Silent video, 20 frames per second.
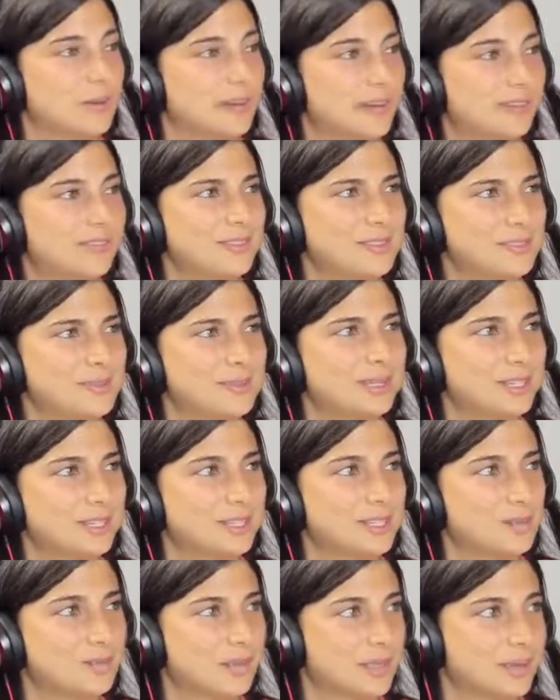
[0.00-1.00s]
and it feels really
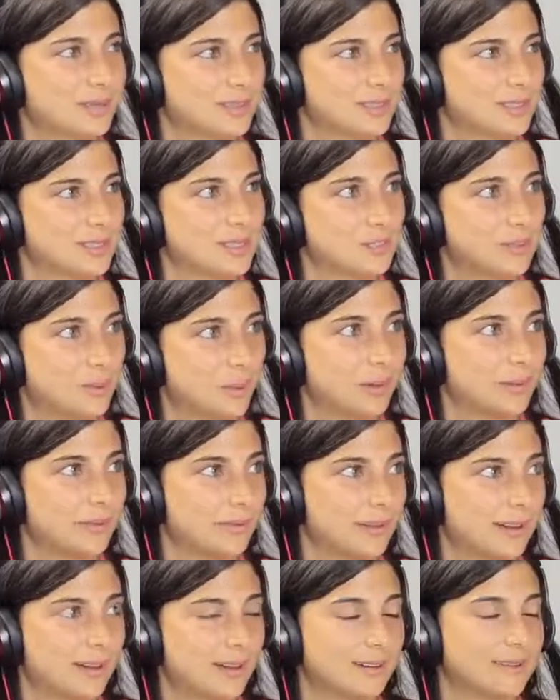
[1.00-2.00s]
good to be able to
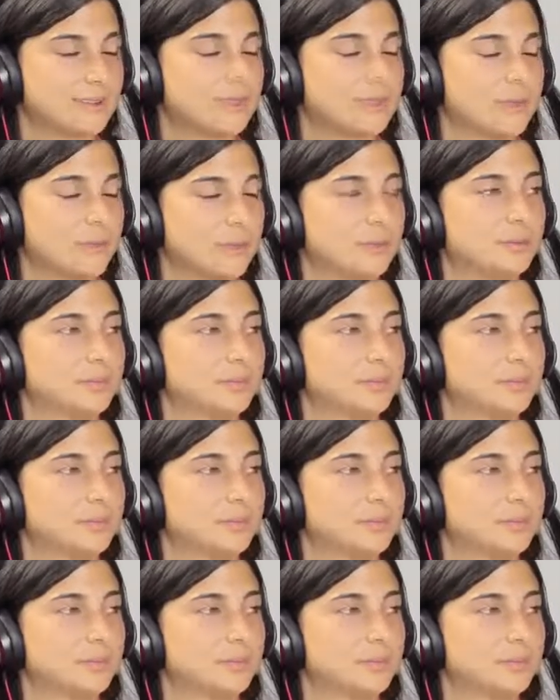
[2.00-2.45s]
support that too.